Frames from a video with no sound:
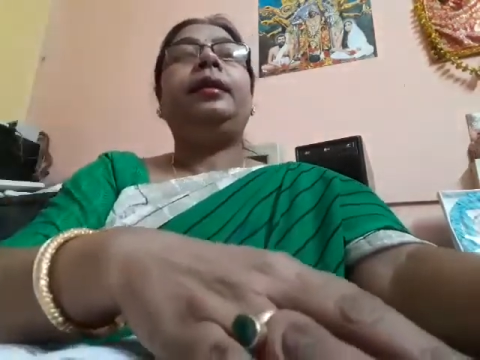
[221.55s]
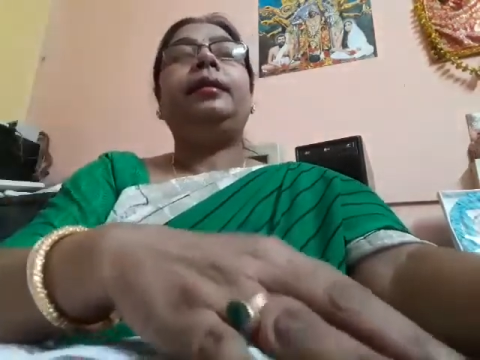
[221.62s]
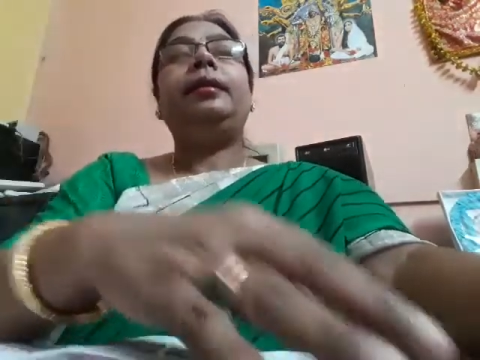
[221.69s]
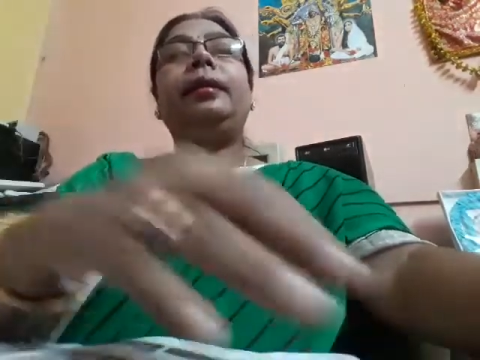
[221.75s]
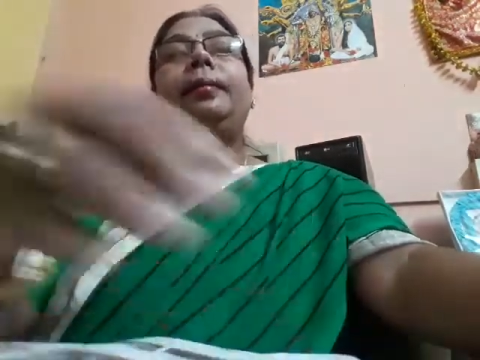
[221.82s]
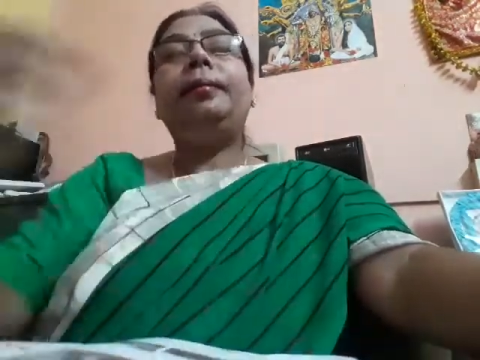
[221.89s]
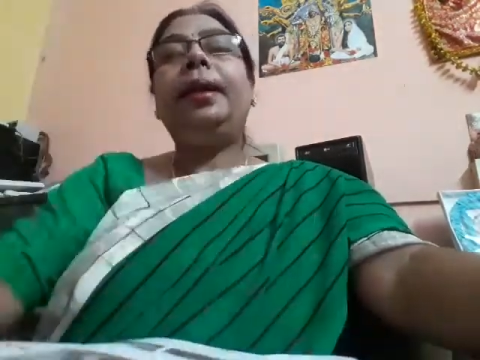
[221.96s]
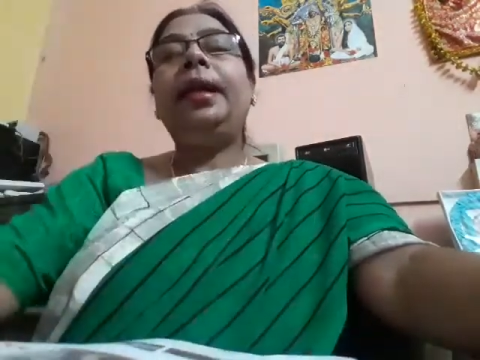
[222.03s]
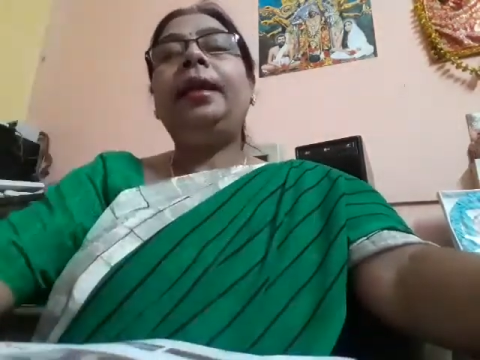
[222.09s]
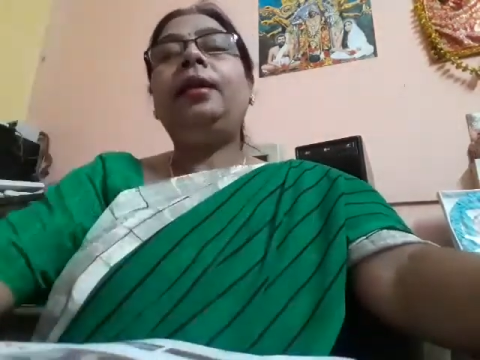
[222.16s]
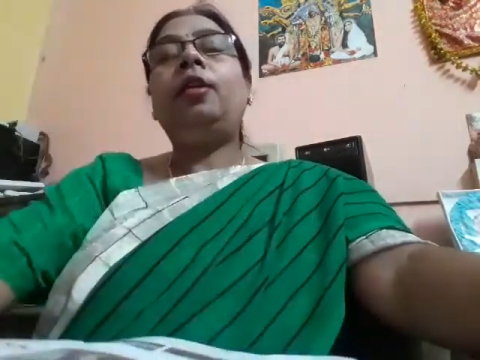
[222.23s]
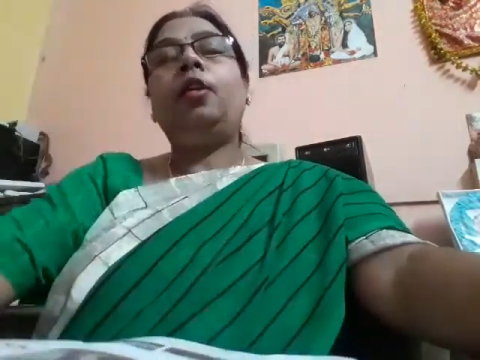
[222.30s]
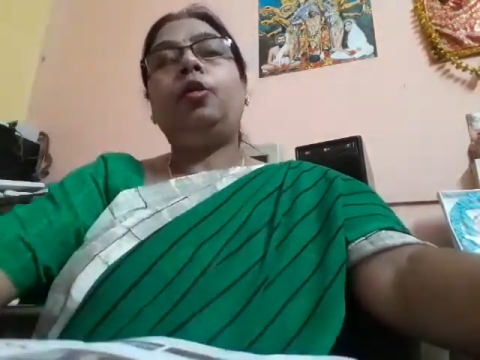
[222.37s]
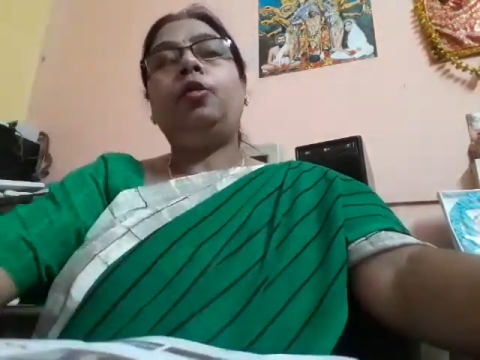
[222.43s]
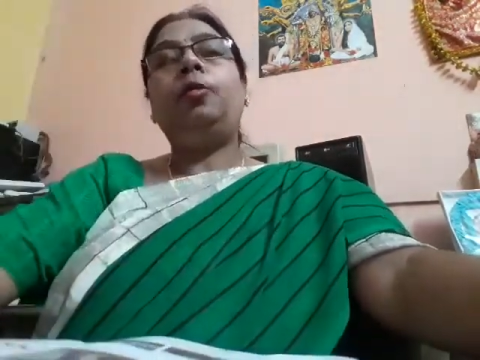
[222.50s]
the main
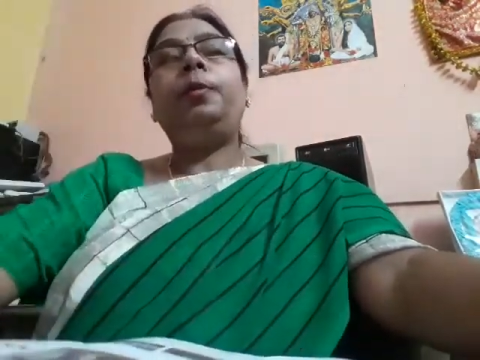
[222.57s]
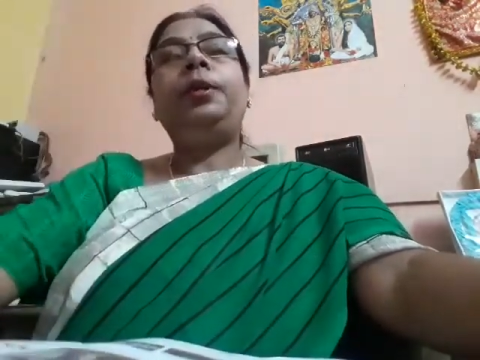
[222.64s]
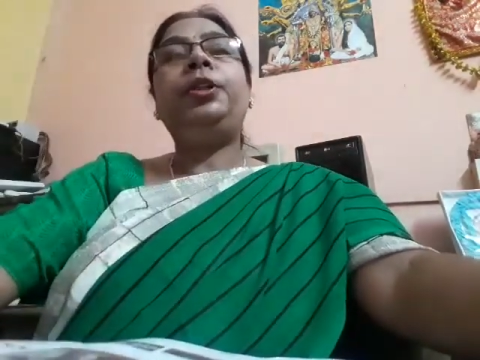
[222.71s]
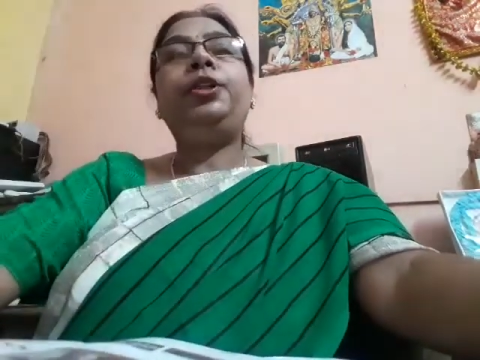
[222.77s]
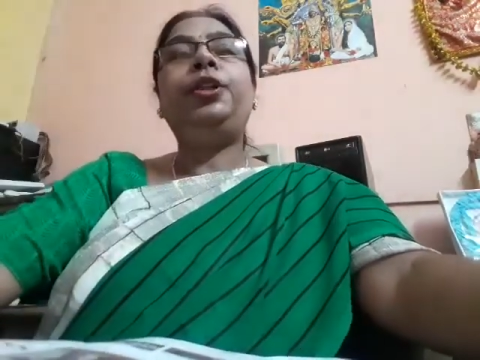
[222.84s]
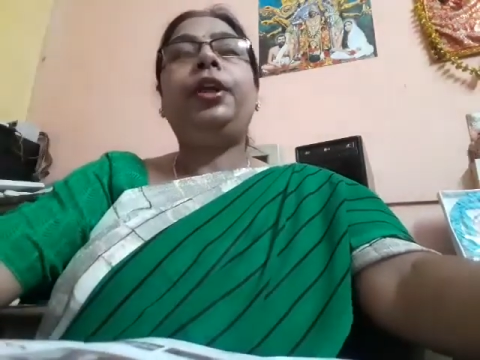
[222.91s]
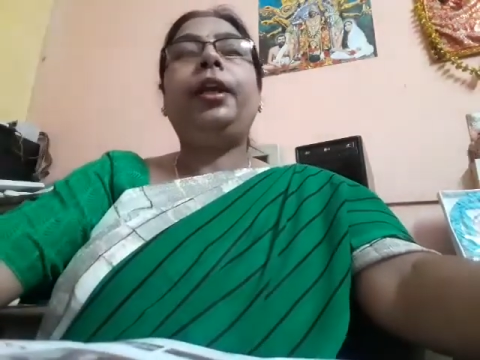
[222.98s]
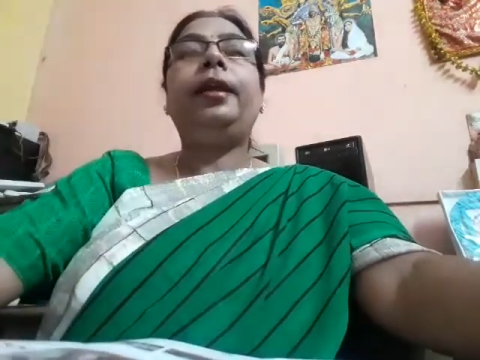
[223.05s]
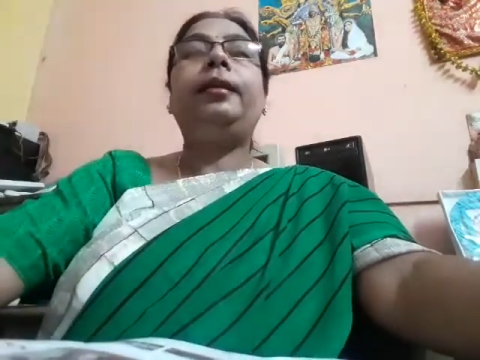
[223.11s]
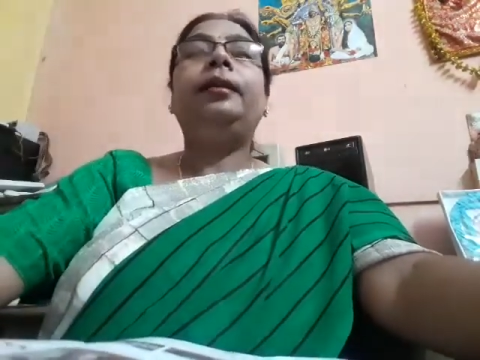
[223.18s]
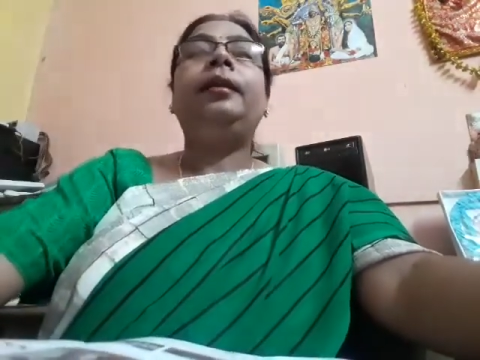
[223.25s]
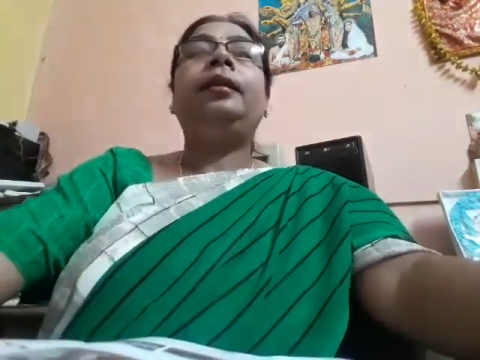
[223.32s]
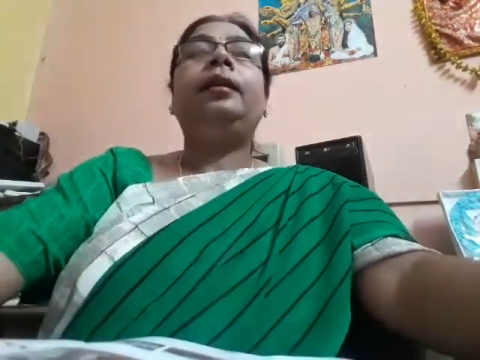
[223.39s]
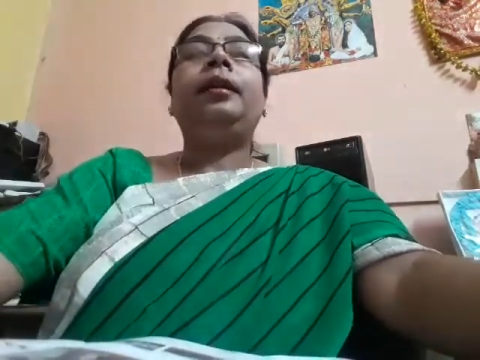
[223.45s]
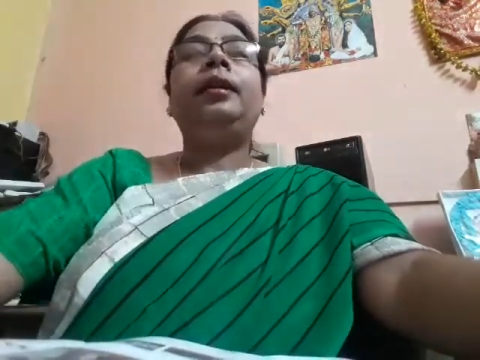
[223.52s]
occupation
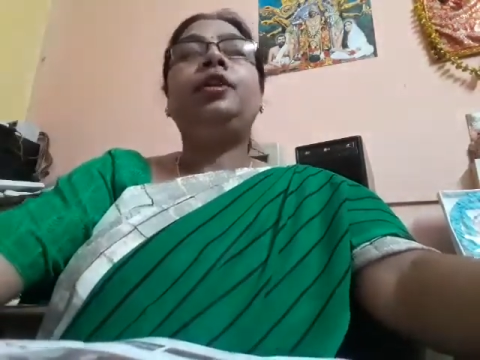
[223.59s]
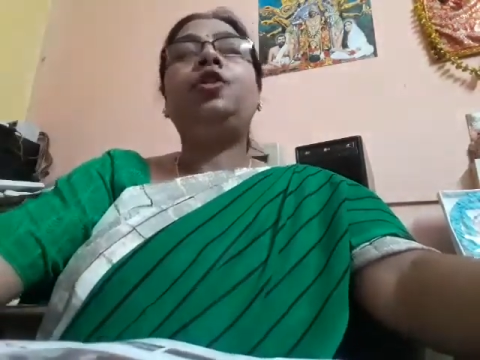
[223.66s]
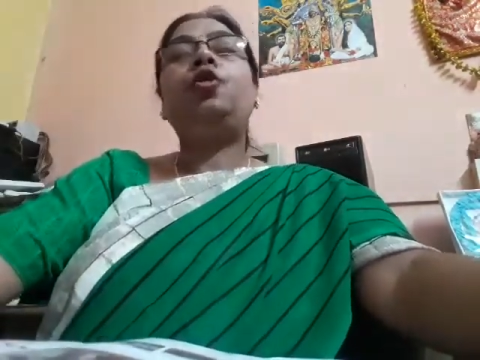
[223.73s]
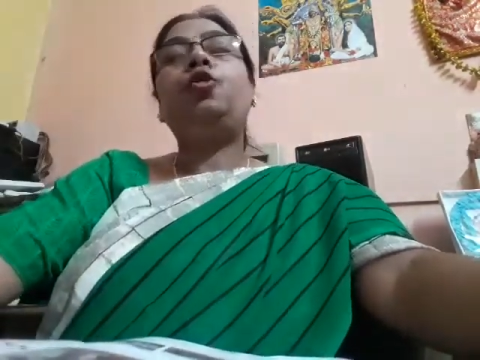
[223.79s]
is